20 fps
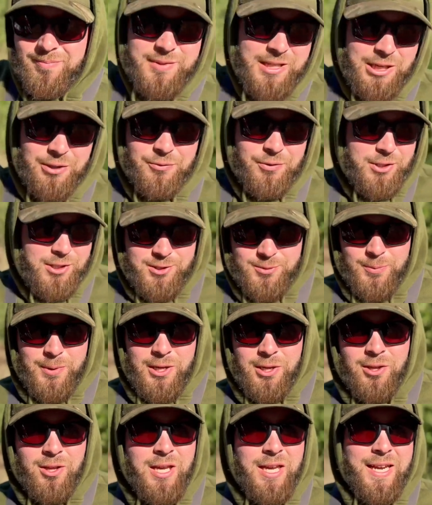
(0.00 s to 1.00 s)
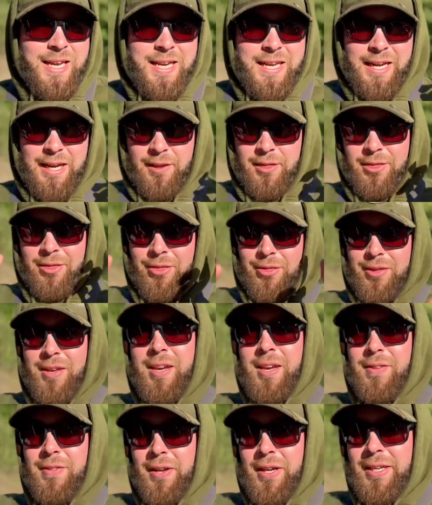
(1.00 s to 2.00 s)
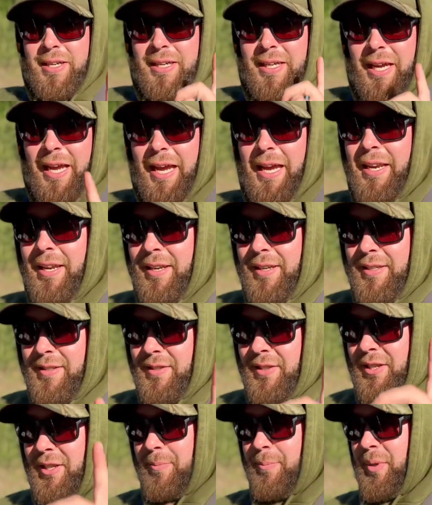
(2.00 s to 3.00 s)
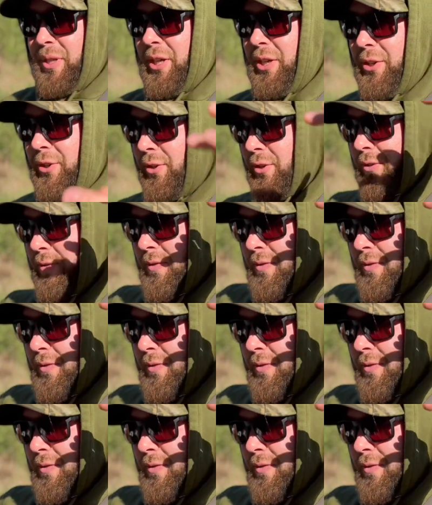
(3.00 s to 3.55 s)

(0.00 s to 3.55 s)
down there as well. And I think that Hayden is gonna be here